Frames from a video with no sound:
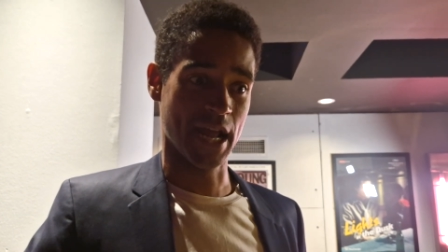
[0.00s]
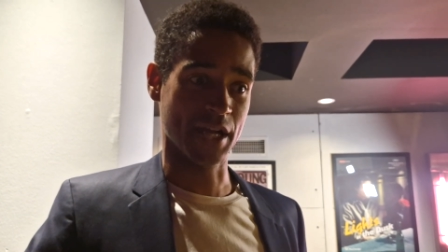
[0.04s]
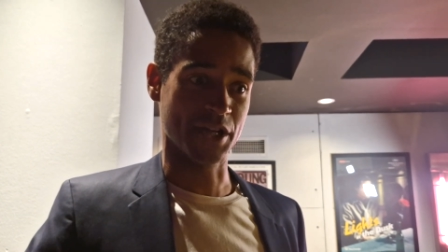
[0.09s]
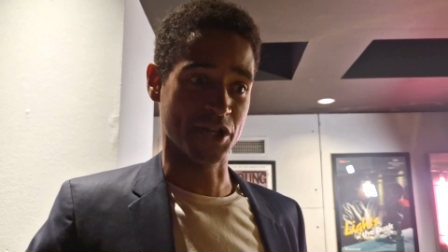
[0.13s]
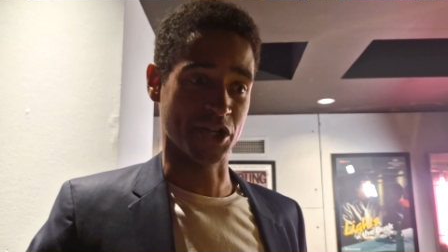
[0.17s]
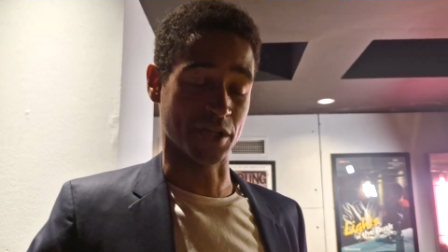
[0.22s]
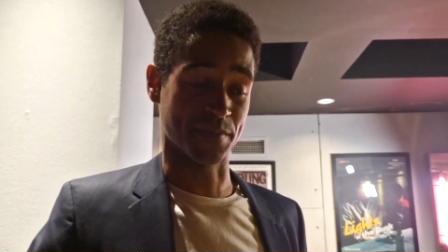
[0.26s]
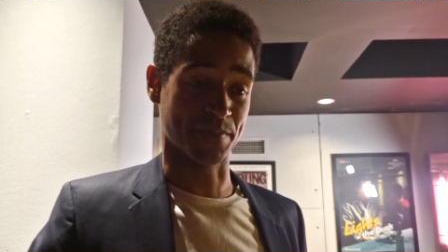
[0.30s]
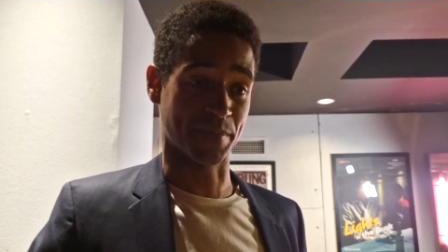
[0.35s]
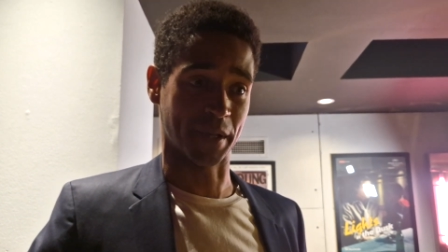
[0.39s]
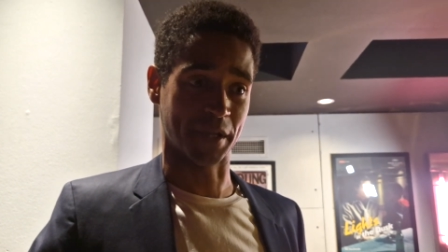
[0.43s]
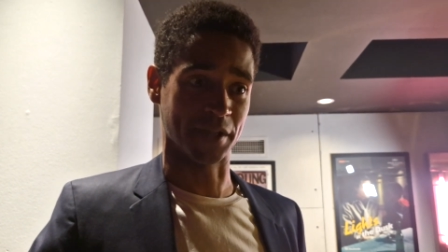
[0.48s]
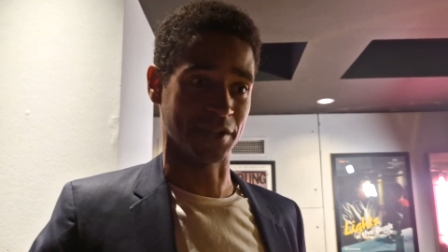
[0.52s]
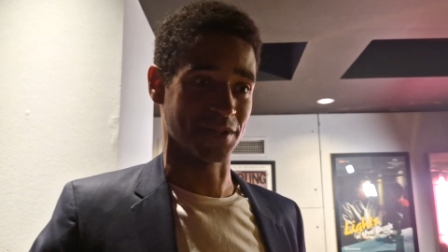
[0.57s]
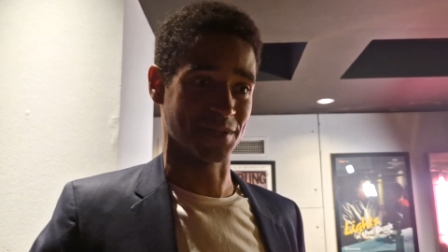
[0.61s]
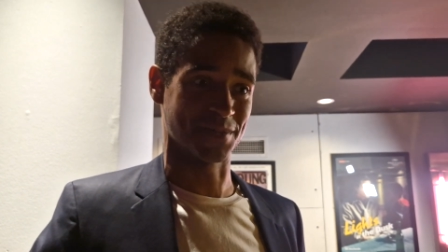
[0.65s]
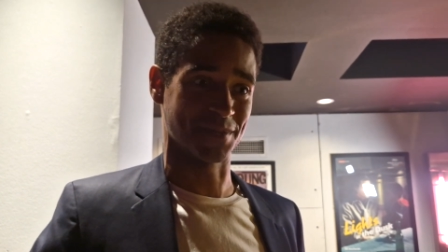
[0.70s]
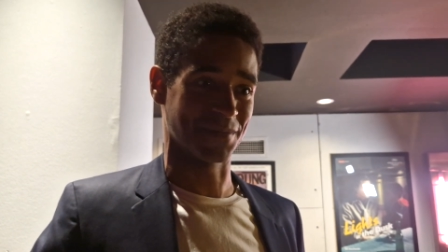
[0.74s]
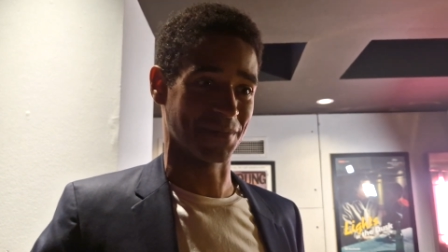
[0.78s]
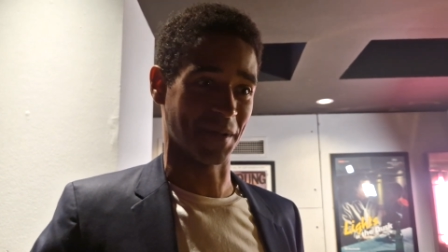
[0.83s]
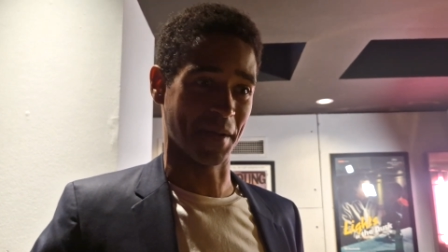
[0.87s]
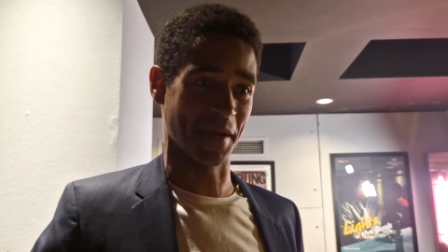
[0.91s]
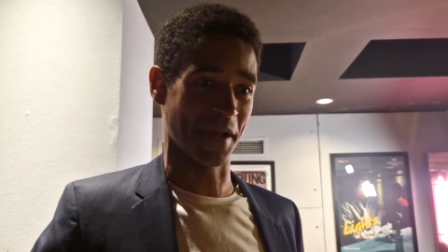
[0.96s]
Just because
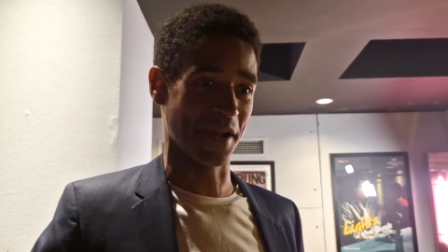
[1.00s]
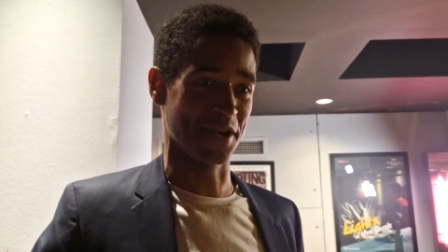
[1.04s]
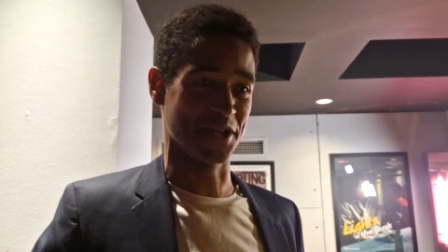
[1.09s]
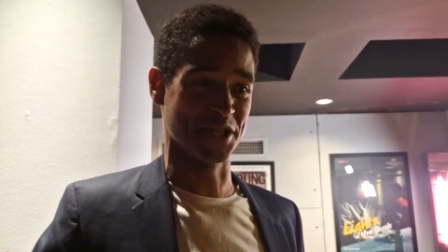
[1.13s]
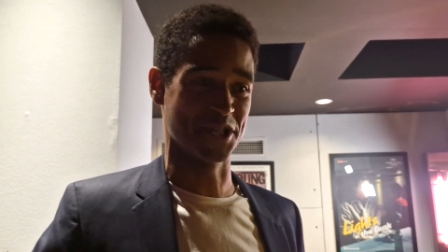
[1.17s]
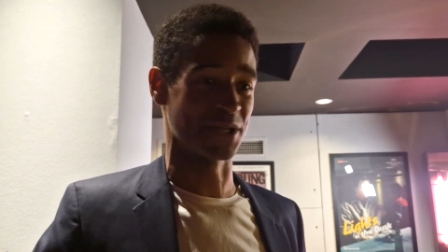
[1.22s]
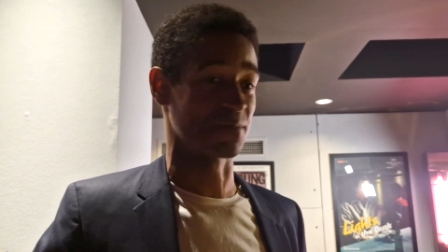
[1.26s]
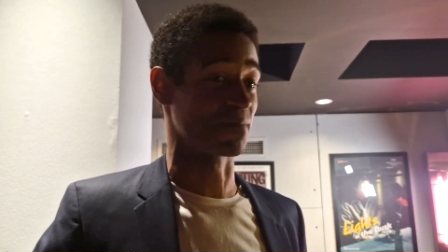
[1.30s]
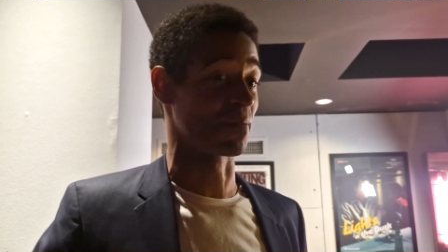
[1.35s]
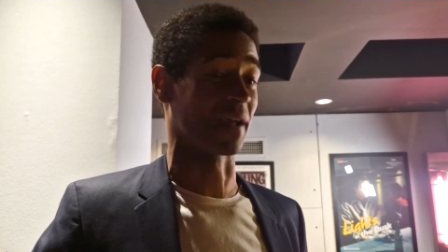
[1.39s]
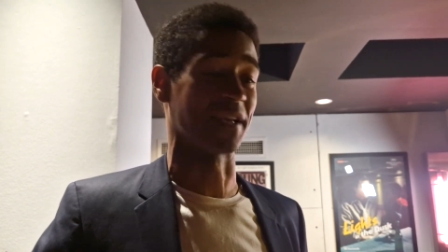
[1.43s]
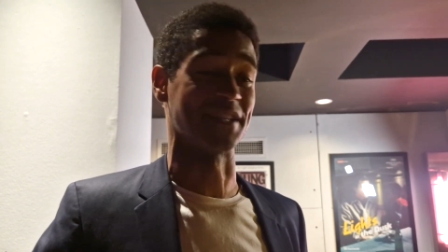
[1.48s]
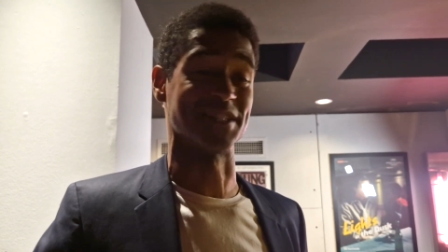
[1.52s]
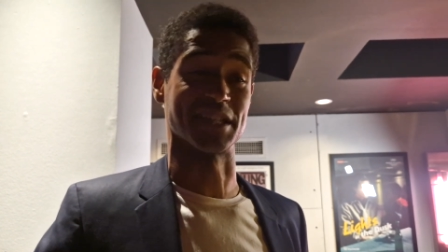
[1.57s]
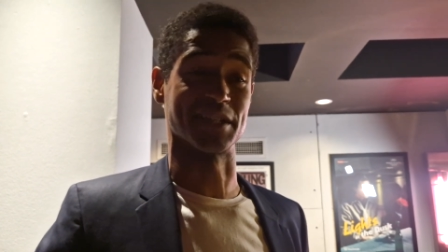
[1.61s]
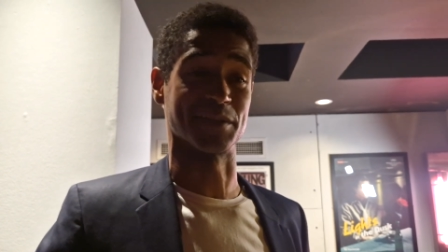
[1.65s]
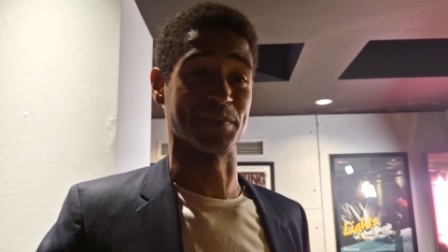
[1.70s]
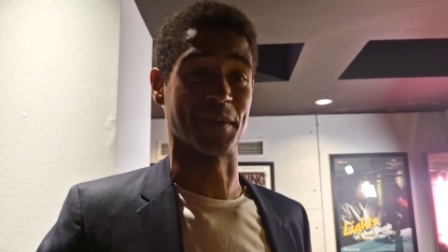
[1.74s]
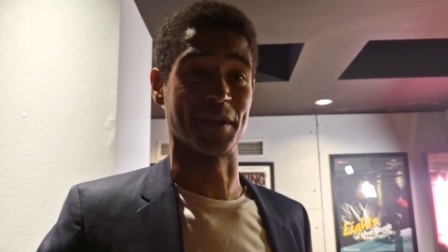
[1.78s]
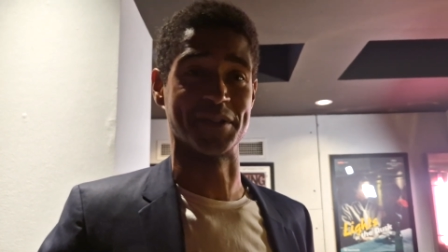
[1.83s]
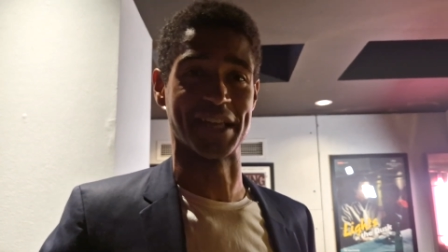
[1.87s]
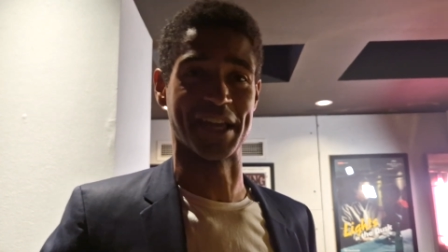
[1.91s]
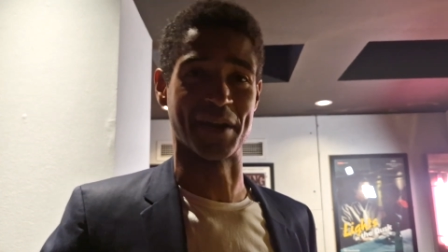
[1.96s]
I
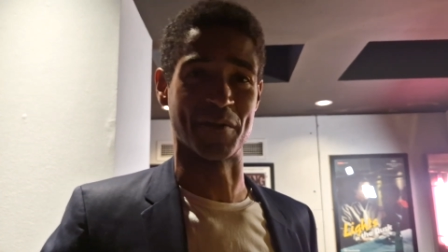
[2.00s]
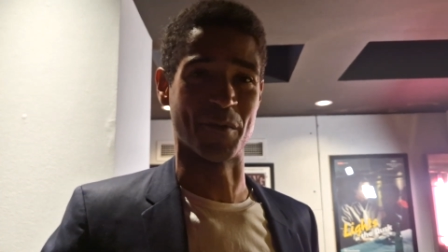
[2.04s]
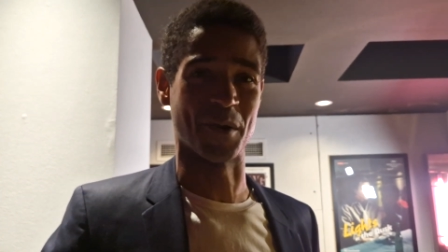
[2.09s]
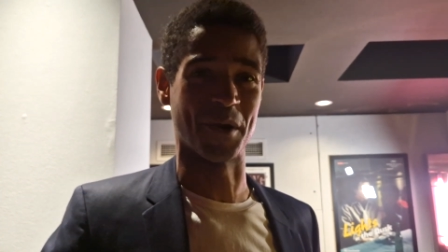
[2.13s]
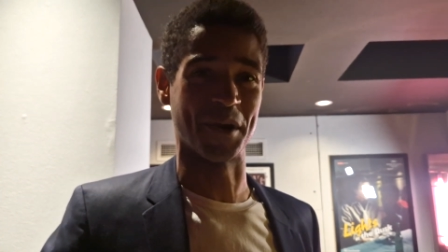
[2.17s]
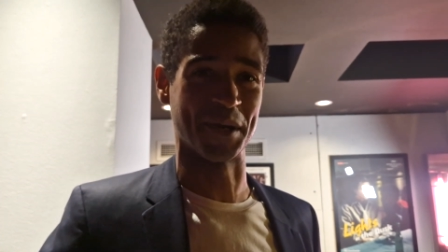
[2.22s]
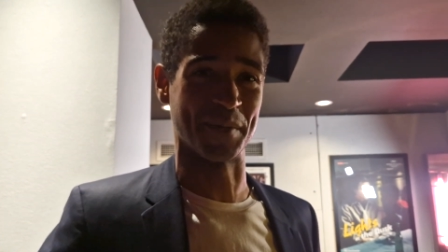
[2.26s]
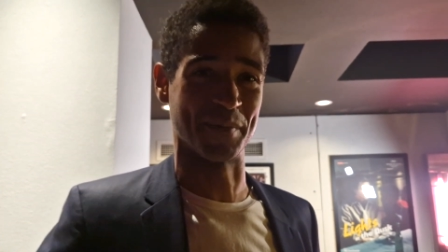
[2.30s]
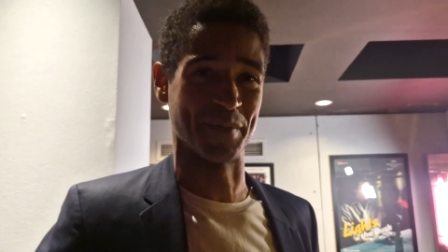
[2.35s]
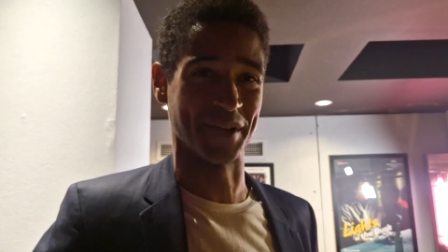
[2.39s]
suppose he had Ronnie